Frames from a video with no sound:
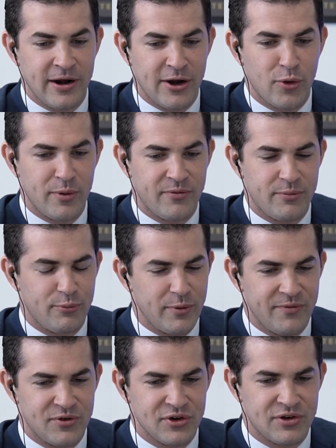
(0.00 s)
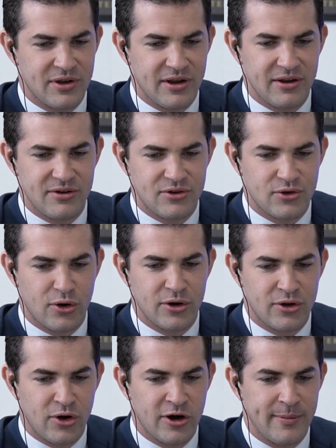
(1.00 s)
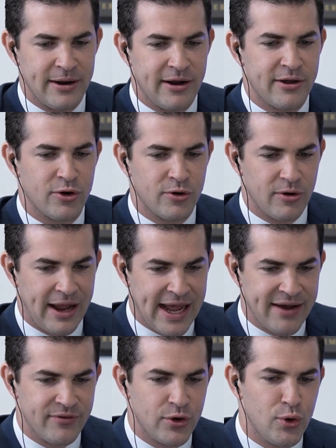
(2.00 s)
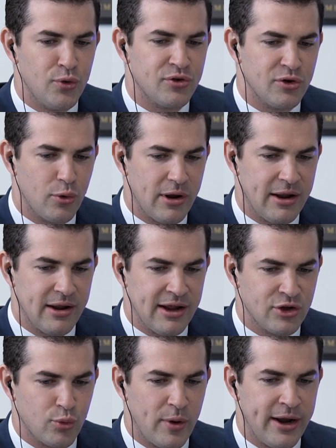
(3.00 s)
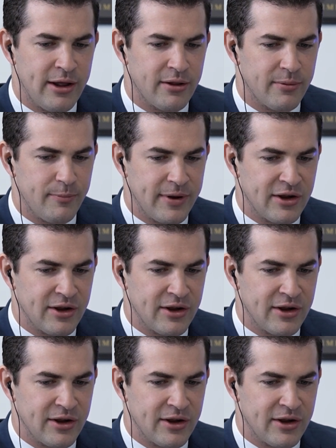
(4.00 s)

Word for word: And I know we've just started talking about other avenues as well,